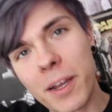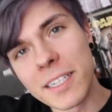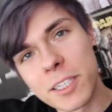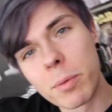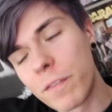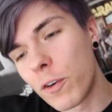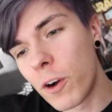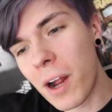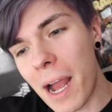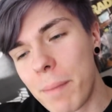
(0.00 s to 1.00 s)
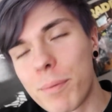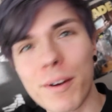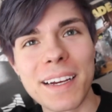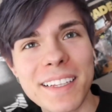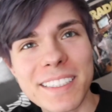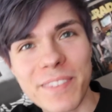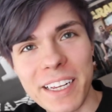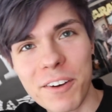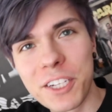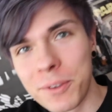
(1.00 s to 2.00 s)
Okay, so before I bring this
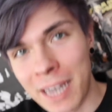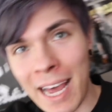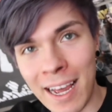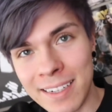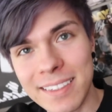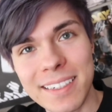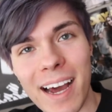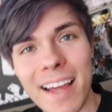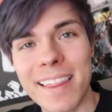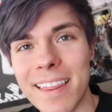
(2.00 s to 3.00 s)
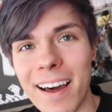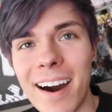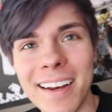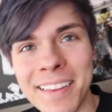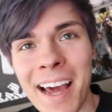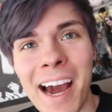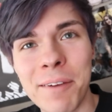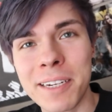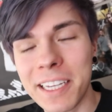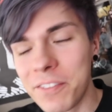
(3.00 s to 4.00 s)
video to an end, I thought that I
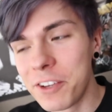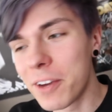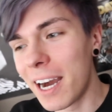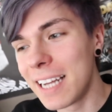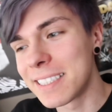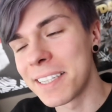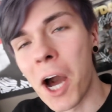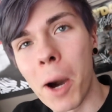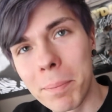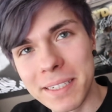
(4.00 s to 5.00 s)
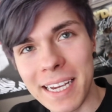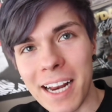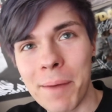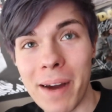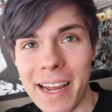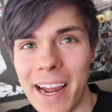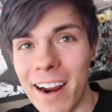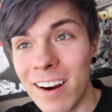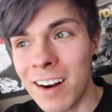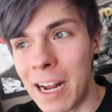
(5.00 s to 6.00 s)
would give you guys an update on my
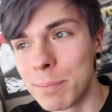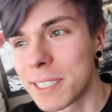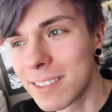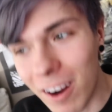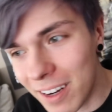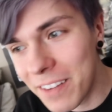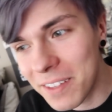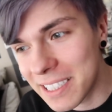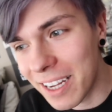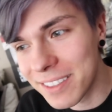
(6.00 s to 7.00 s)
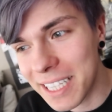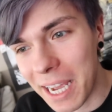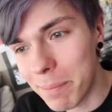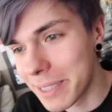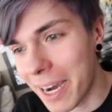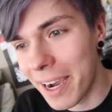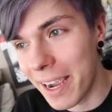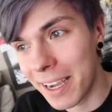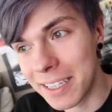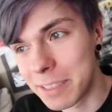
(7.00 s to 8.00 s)
hair. I'm sorry if it sounds like I'm
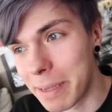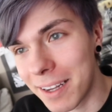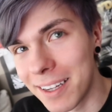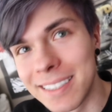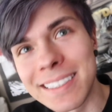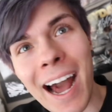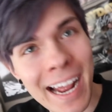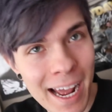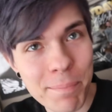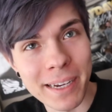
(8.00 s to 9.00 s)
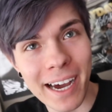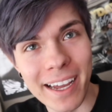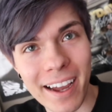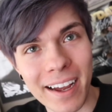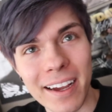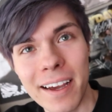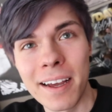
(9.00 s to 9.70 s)
dying. It's because I am dying.